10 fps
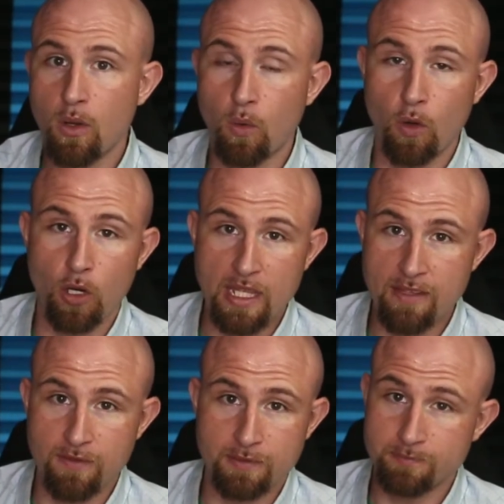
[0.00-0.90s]
or
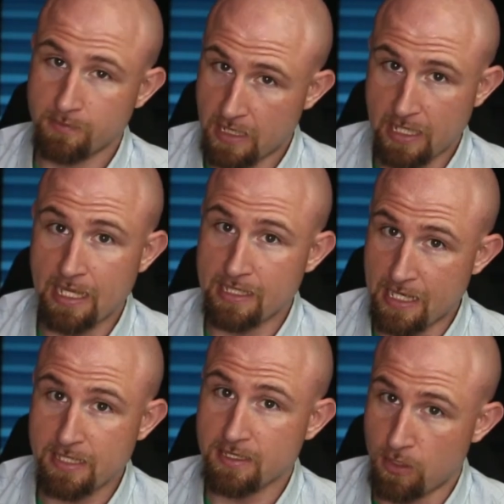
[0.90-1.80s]
even, again,
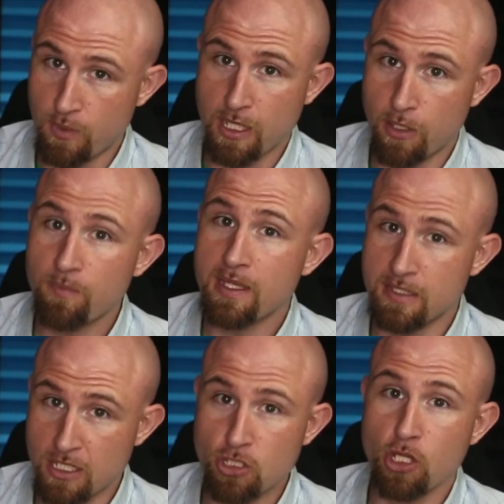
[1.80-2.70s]
yes, here we go,
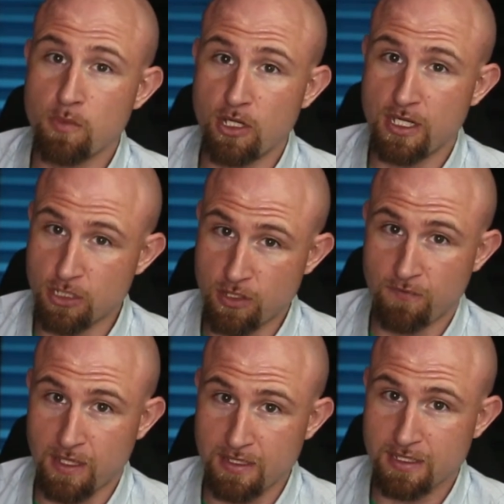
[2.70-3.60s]
digital immunity
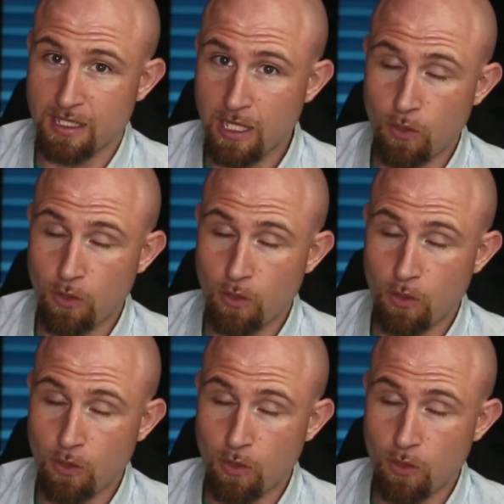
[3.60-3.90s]
certificates,